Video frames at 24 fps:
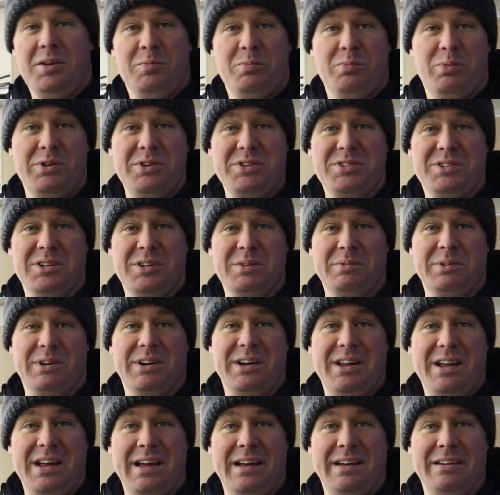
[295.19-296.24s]
pretty soon we're
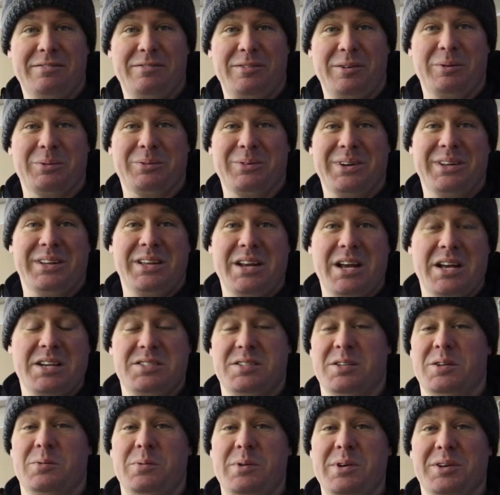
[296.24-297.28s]
gonna have a really nice
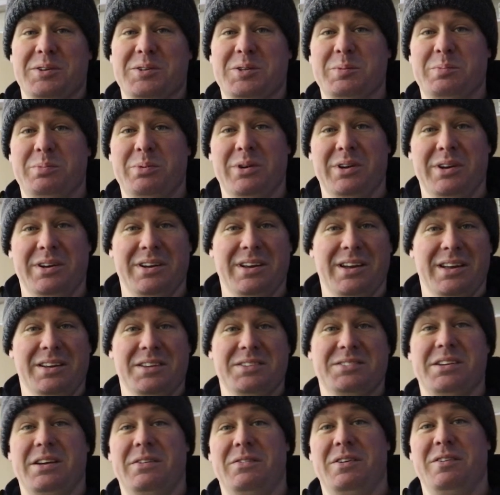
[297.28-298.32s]
set of wheels to put on the
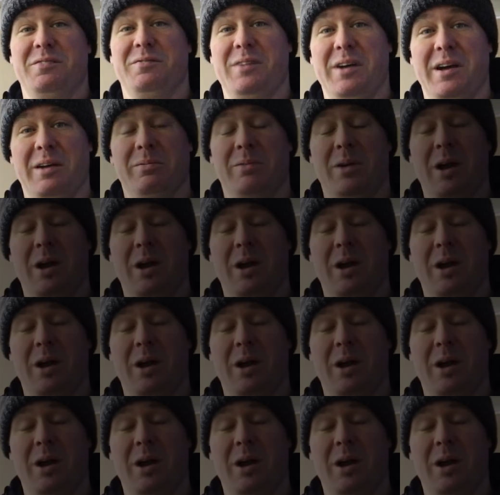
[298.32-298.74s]
75